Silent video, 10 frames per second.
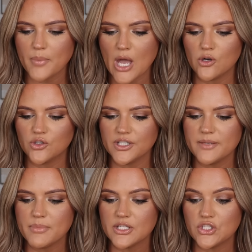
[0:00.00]
Power
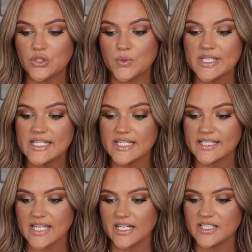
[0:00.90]
Grip Dewy
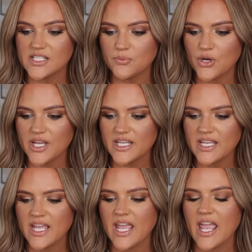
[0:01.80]
Setting Spray,
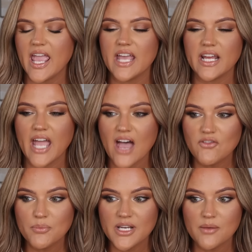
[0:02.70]
and I
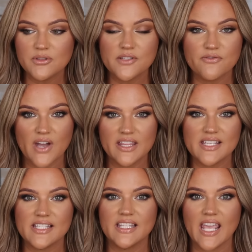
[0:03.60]
haven't been able to find
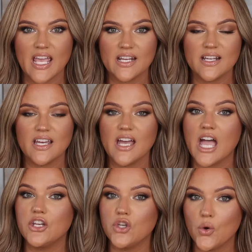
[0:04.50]
this in Canada.
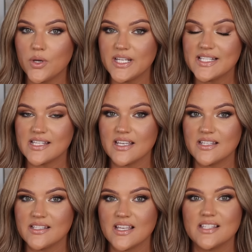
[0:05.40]
I know it
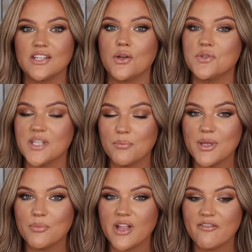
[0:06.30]
exists because I know some
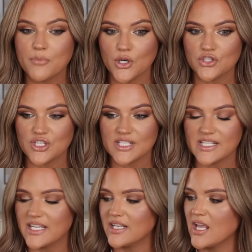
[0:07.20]
people have purchased
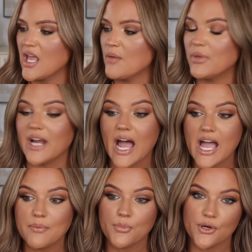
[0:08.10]
it, but
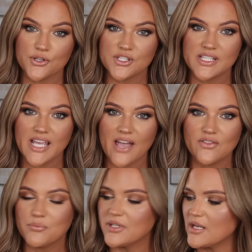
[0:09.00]
I personally
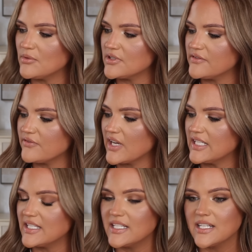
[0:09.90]
haven't been able to
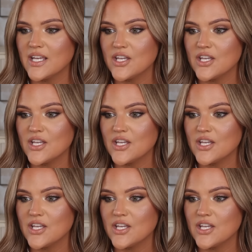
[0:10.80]
find it.